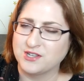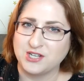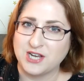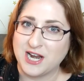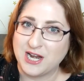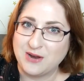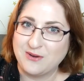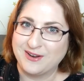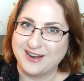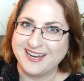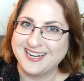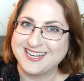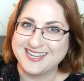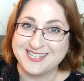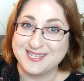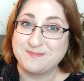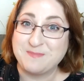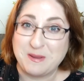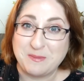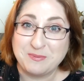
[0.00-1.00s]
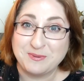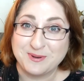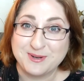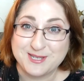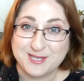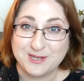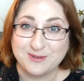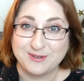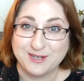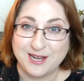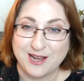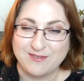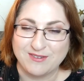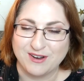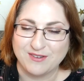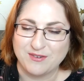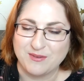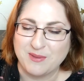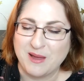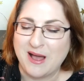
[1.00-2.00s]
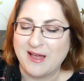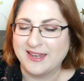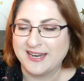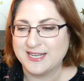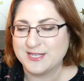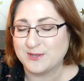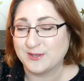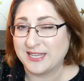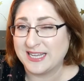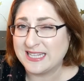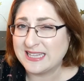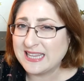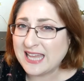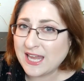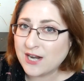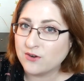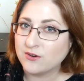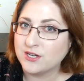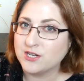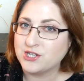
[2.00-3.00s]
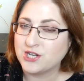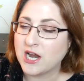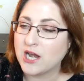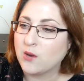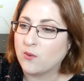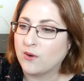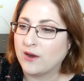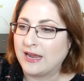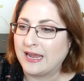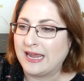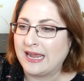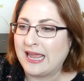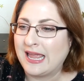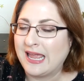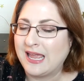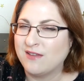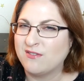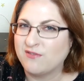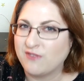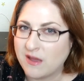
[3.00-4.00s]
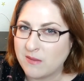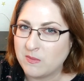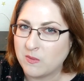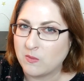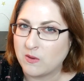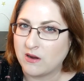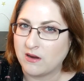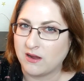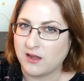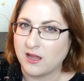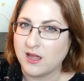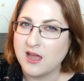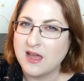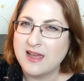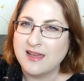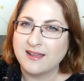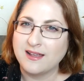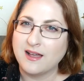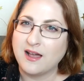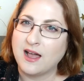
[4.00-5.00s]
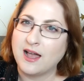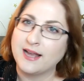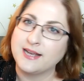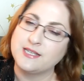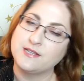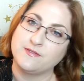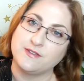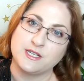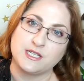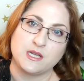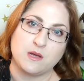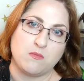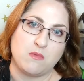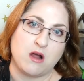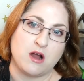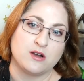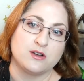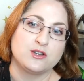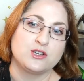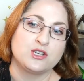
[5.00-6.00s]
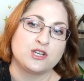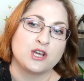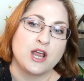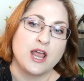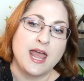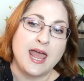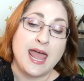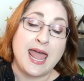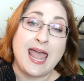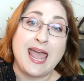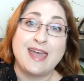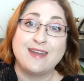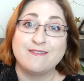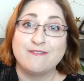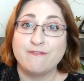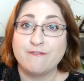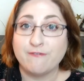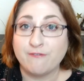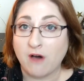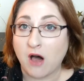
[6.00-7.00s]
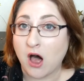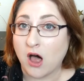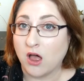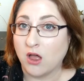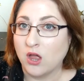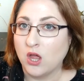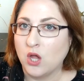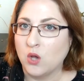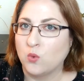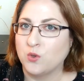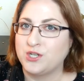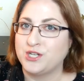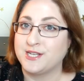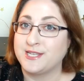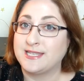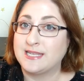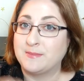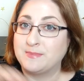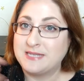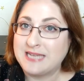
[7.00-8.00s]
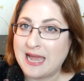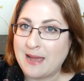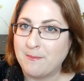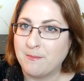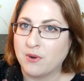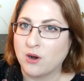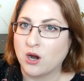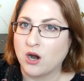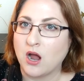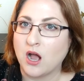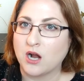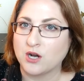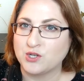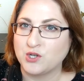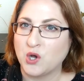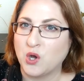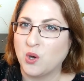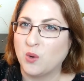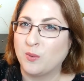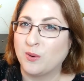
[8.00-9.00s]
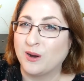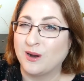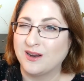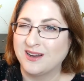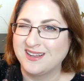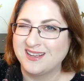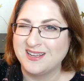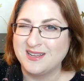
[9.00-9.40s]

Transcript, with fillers: January because people are still recovering from the holiday. So like later in January, February, kind of into March, and fall, which is September, October,